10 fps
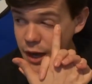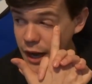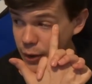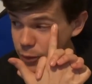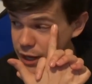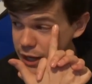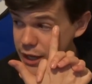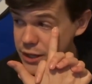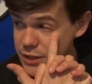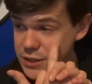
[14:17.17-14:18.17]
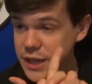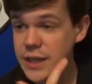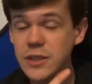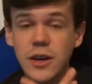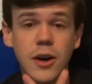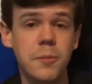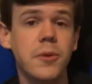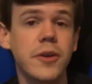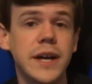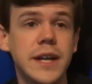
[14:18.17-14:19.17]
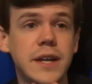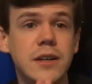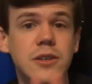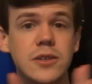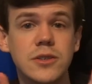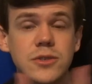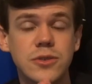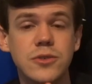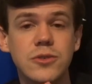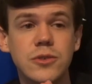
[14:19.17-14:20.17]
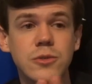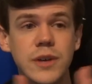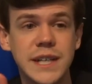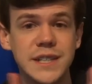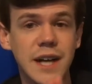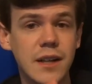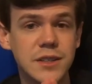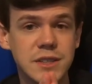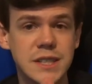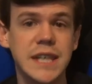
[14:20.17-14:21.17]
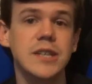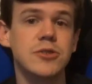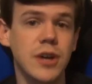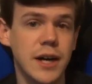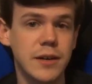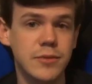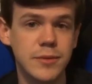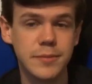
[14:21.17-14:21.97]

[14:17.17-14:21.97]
I went ahead and decided to upgrade to a solid state drive.